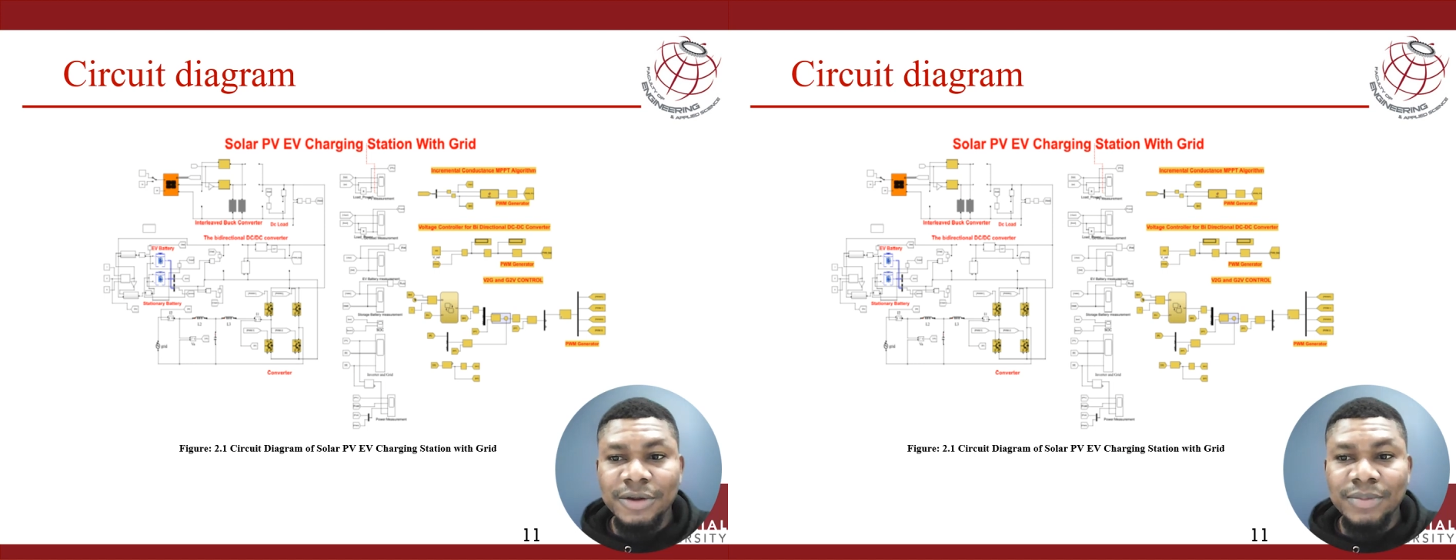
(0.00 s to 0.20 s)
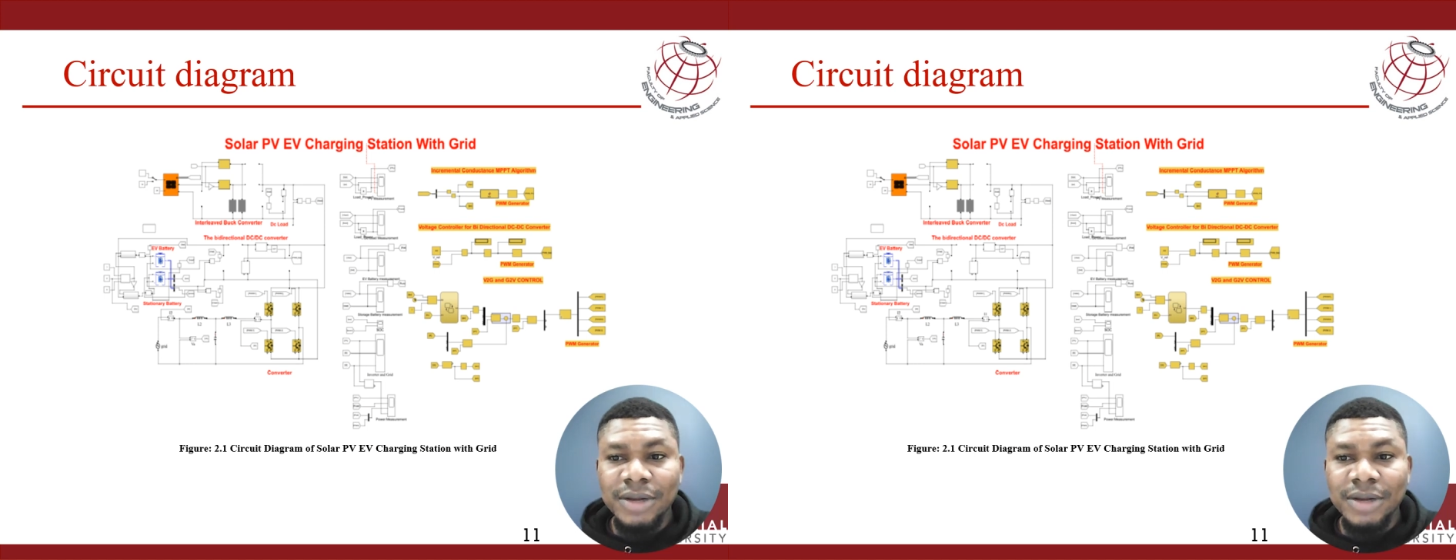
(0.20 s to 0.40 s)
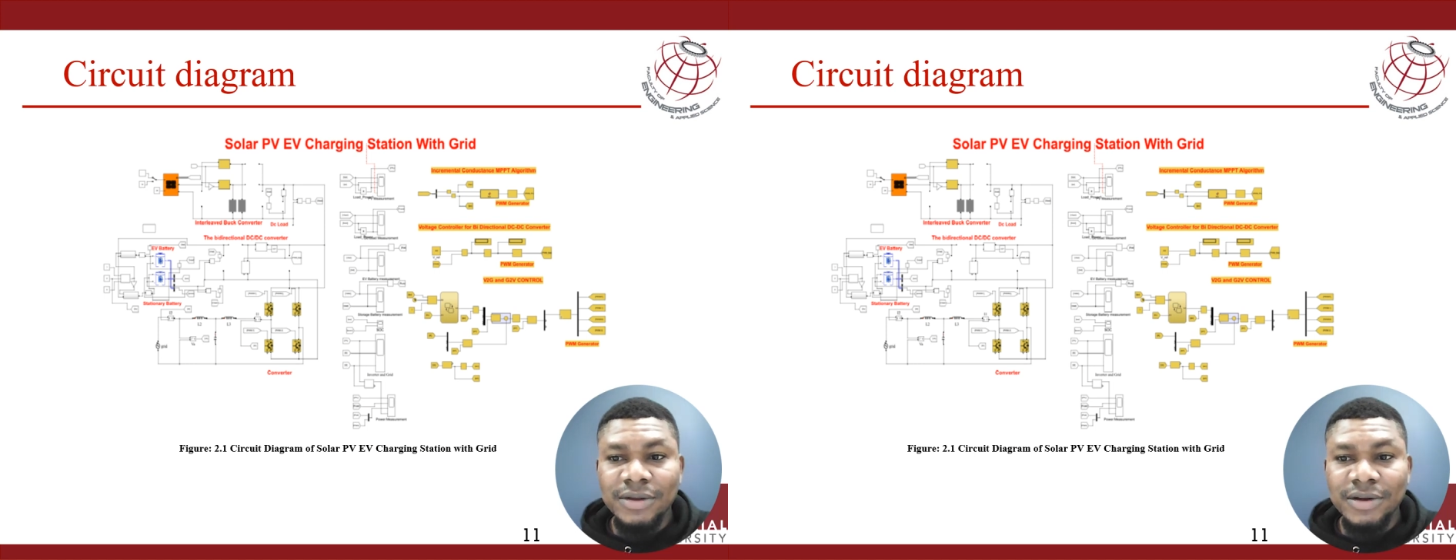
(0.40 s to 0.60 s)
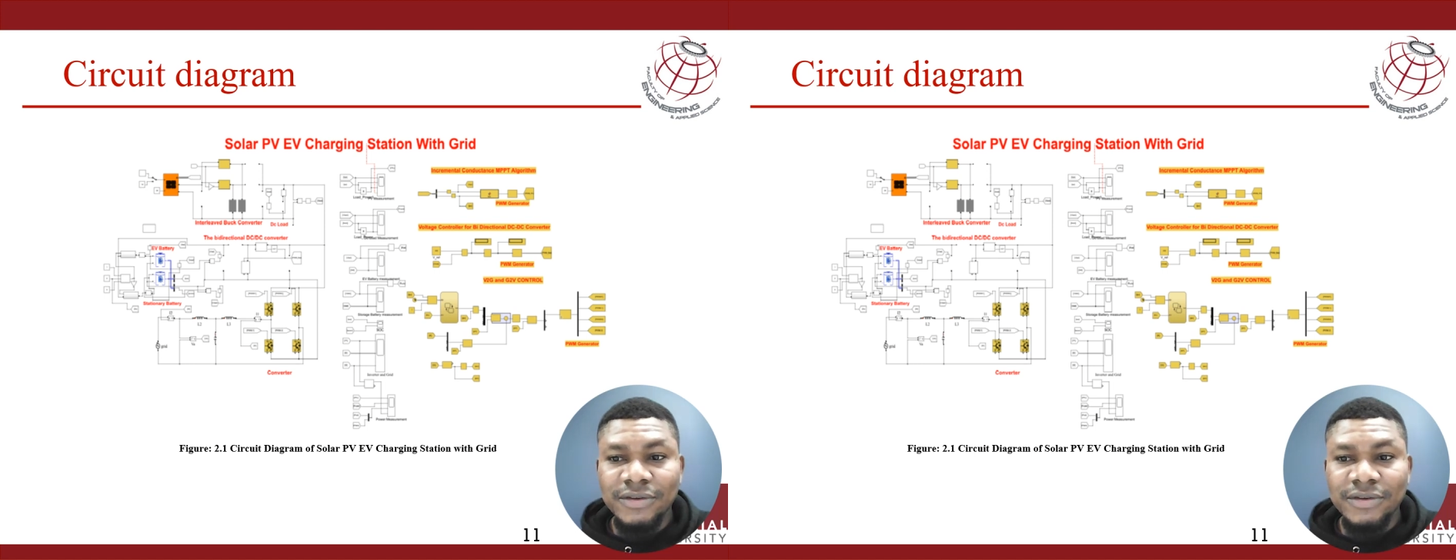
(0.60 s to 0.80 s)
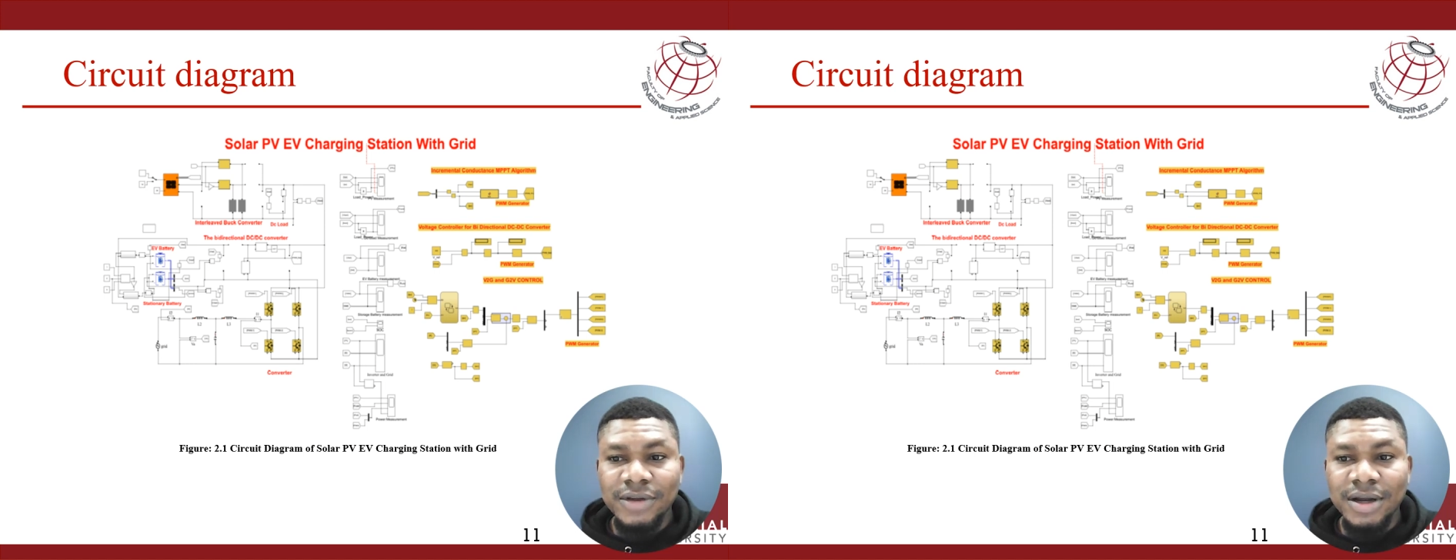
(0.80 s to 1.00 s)

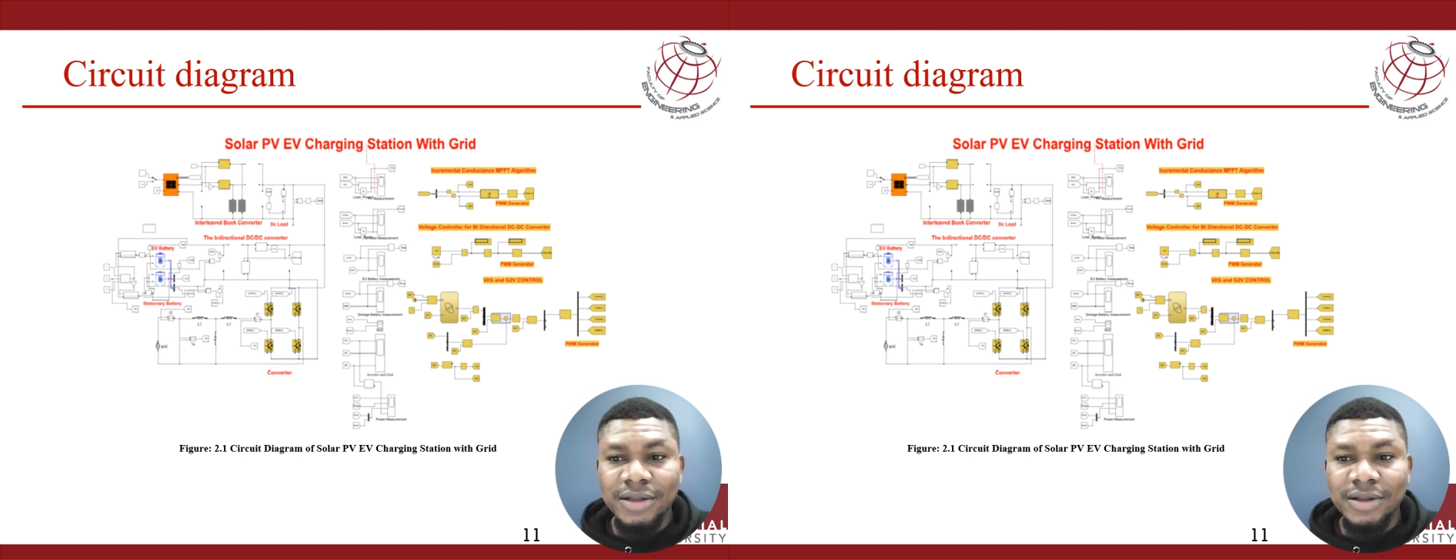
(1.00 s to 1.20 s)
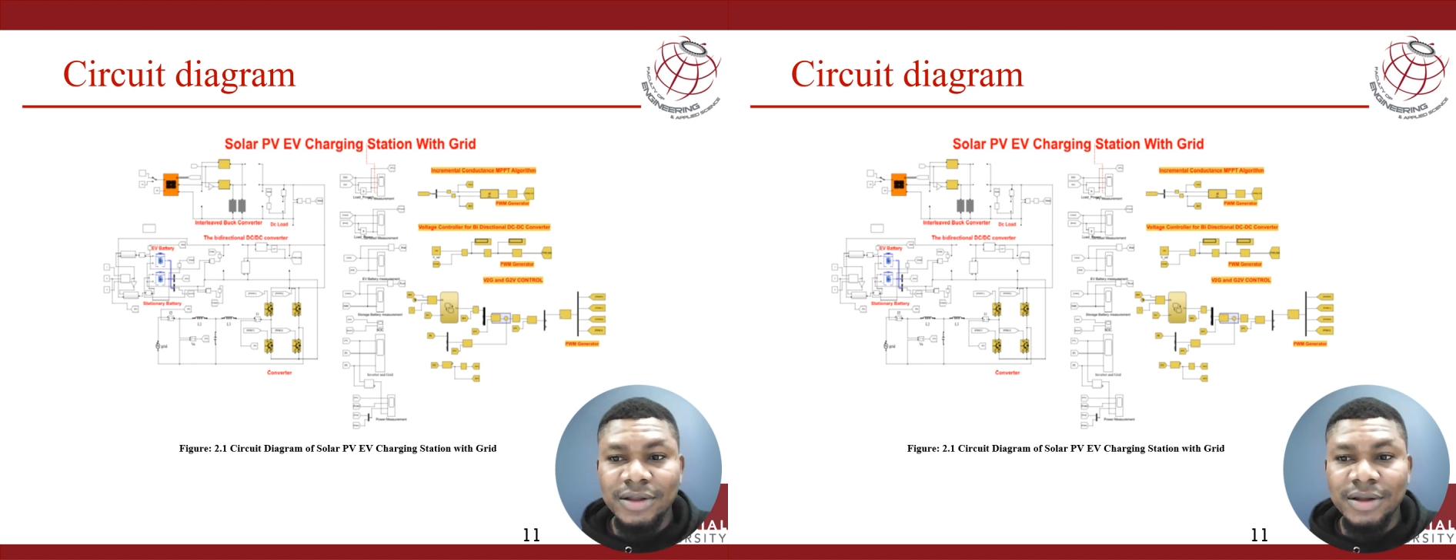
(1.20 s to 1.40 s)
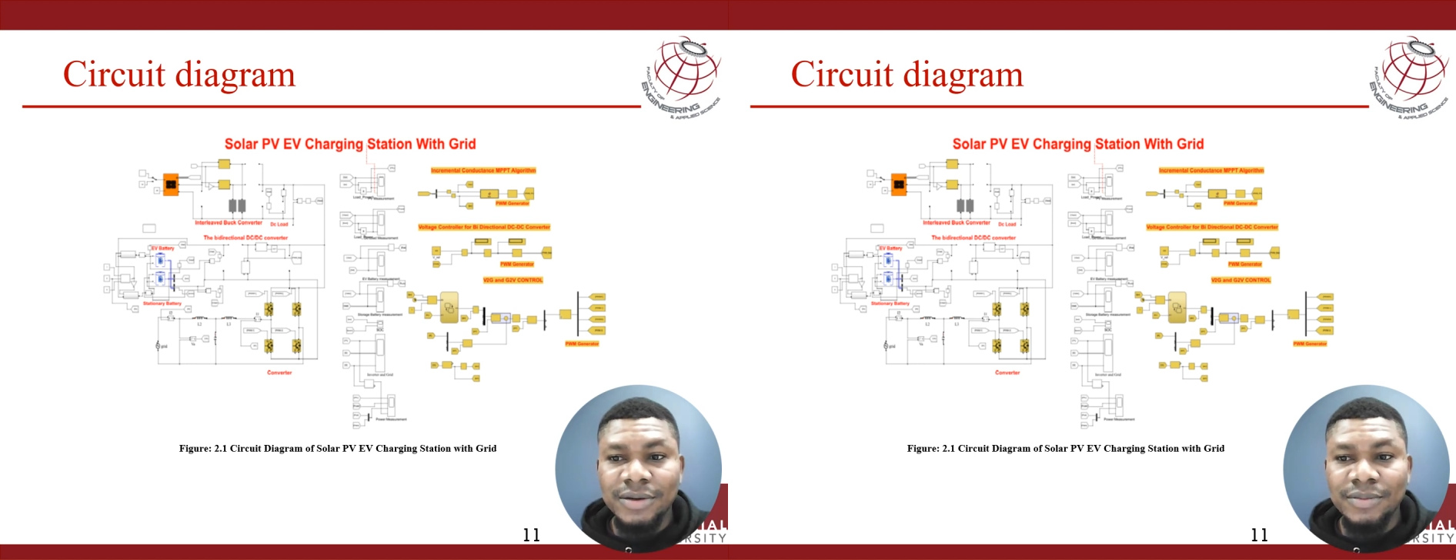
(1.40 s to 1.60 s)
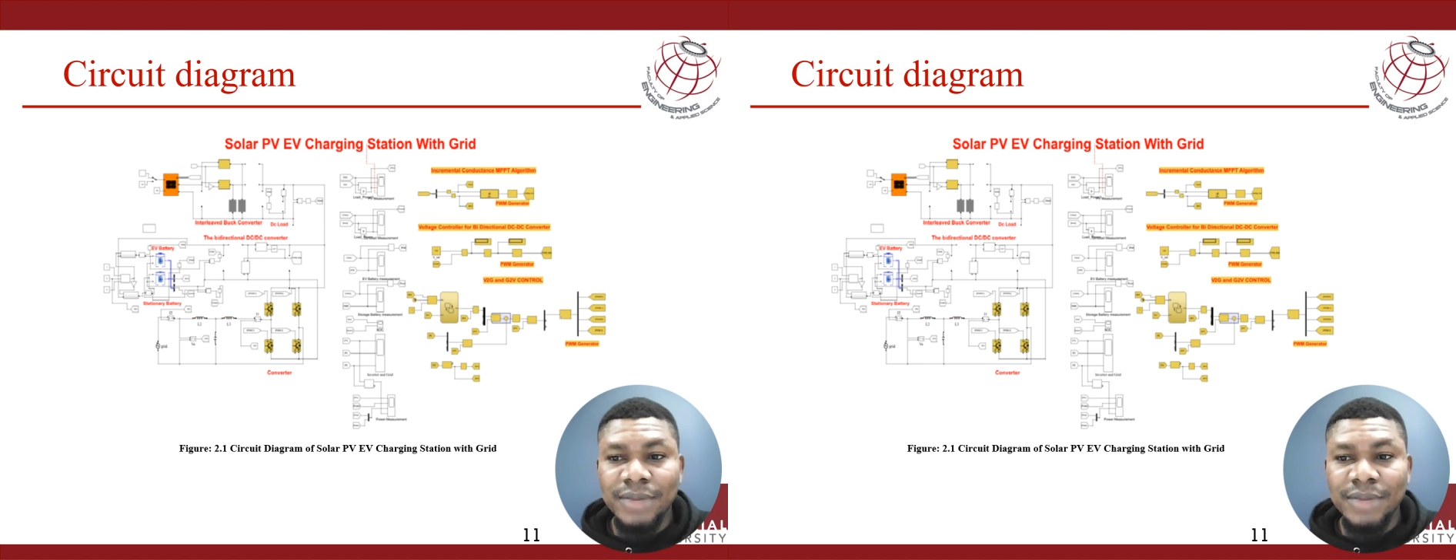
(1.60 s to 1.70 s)
batteries and